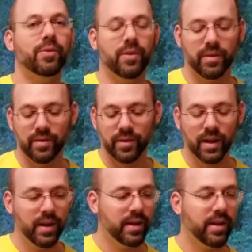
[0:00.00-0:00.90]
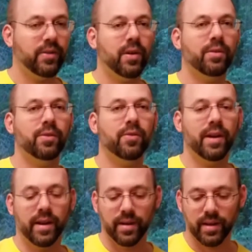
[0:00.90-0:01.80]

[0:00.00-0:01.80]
so it's hard to drain.